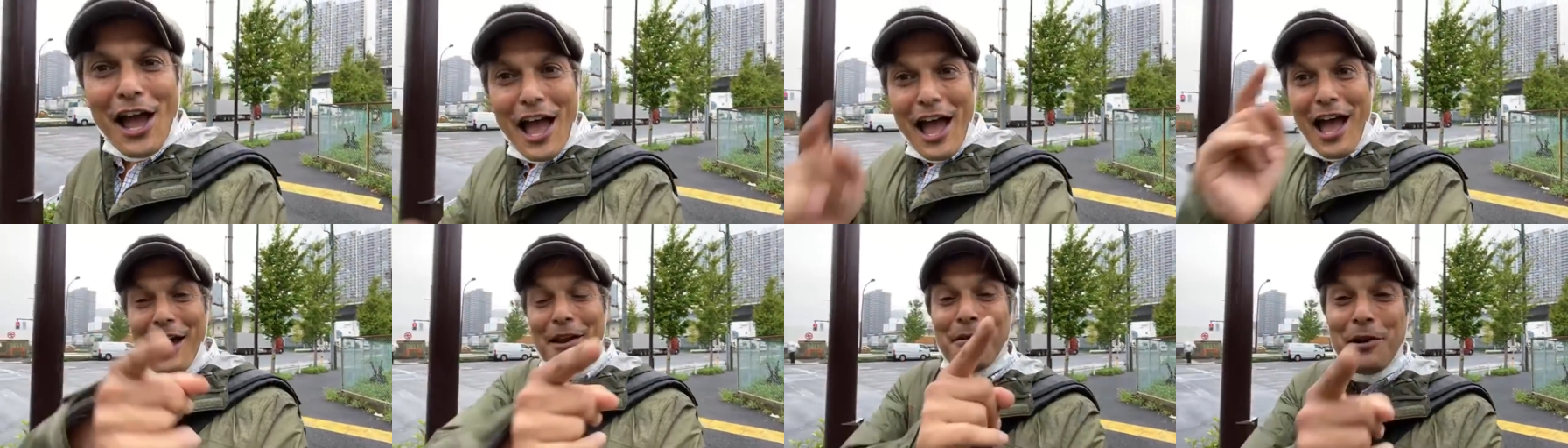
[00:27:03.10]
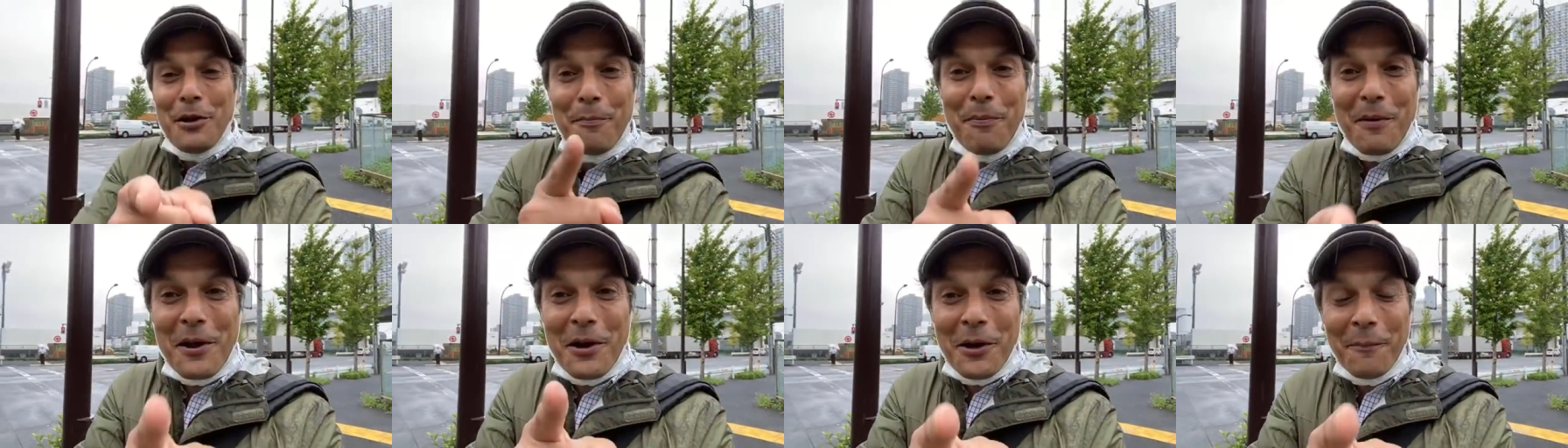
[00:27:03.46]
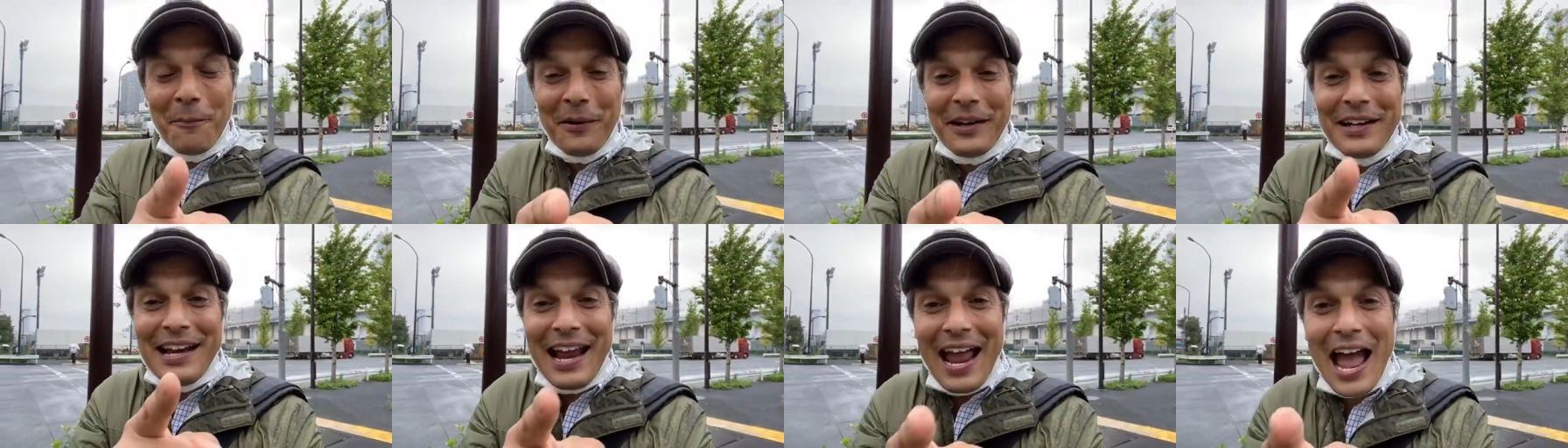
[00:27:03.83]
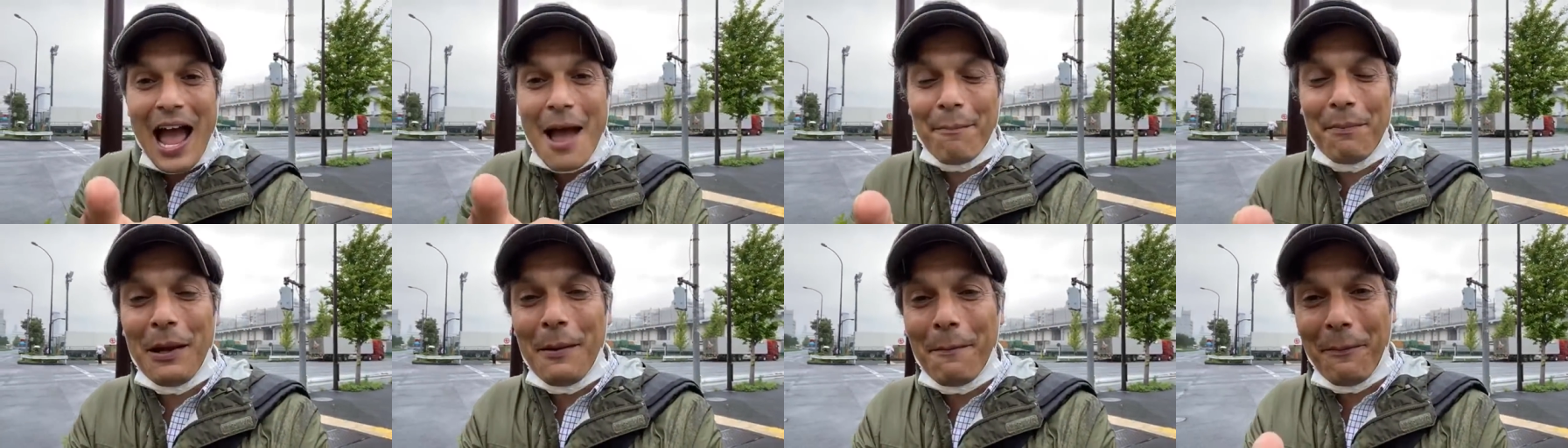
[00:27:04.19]
And you better bring
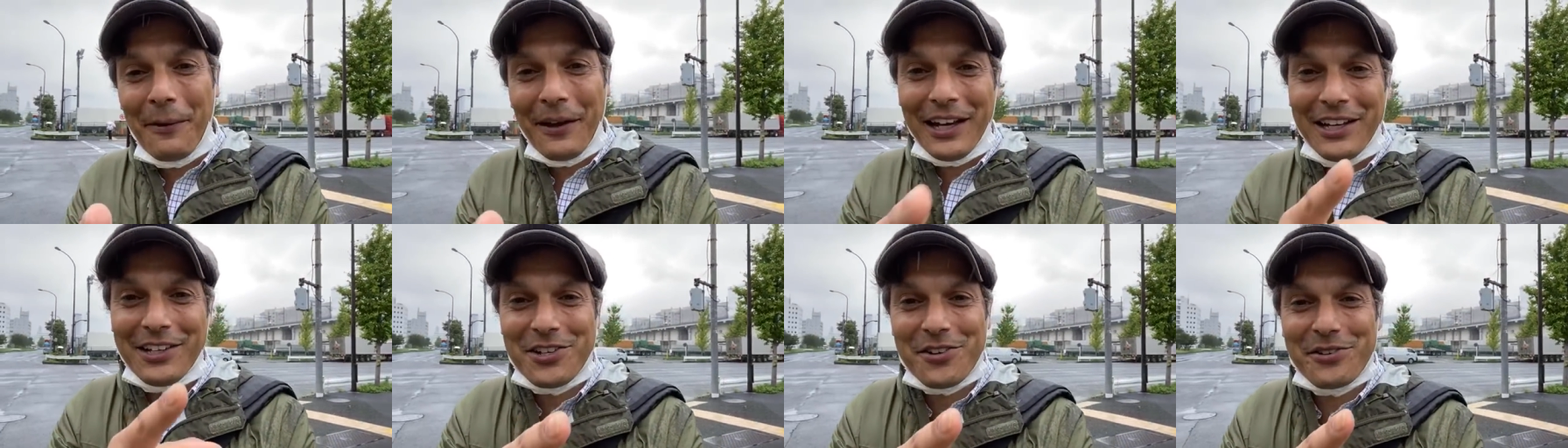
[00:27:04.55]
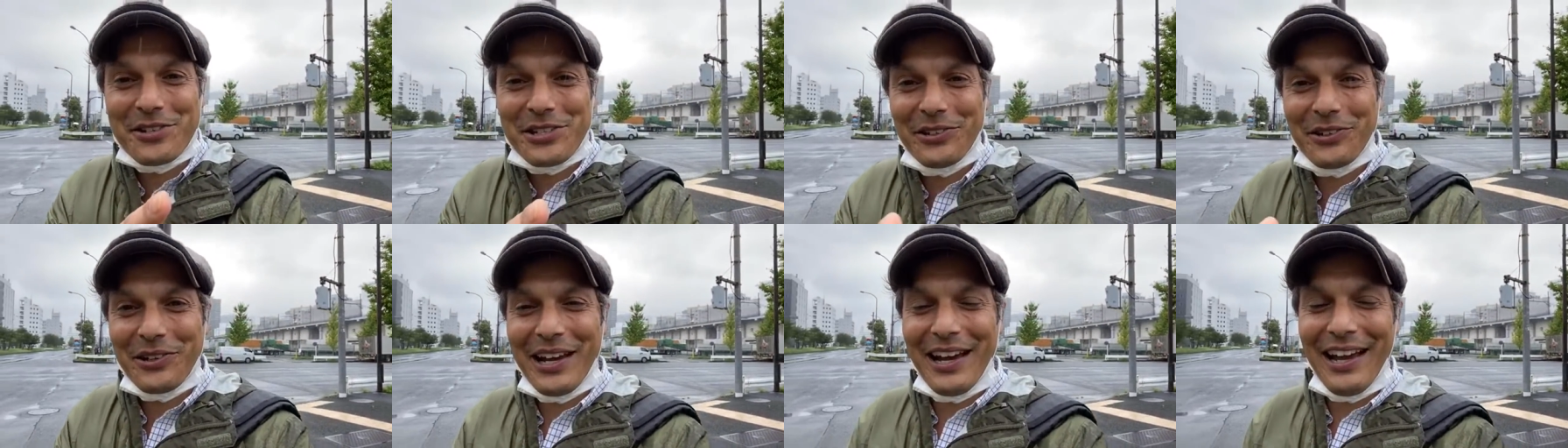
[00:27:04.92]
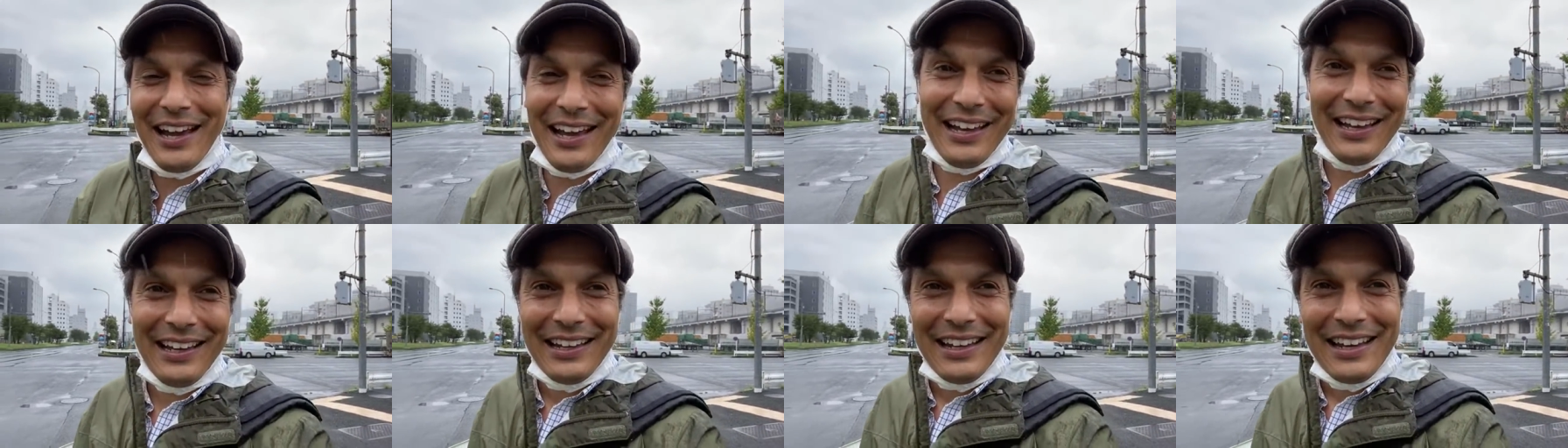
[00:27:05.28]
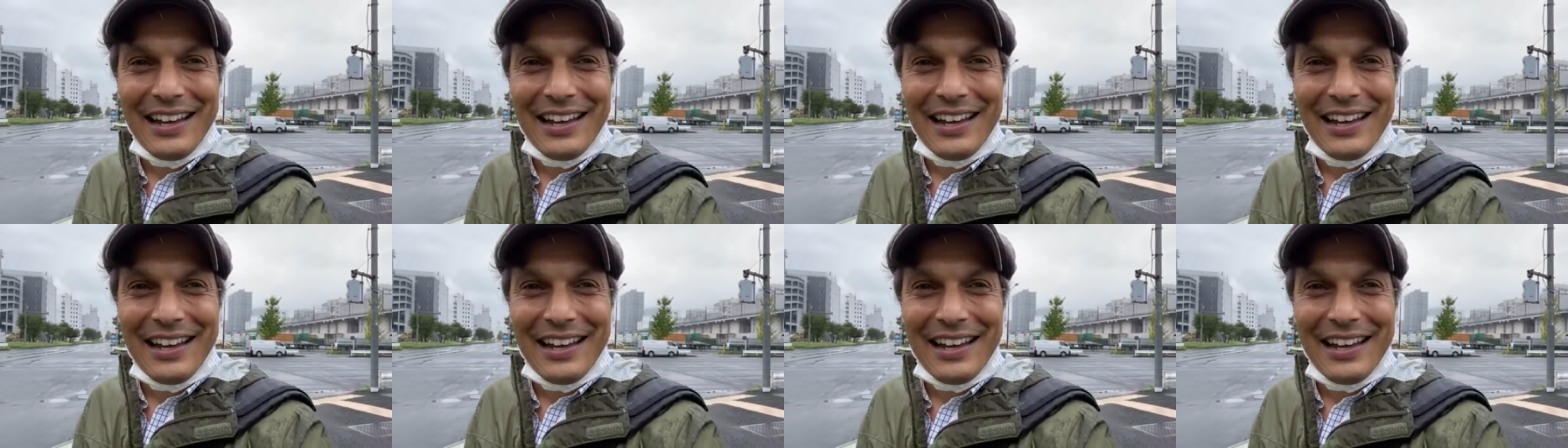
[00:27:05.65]
happy pictures, okay?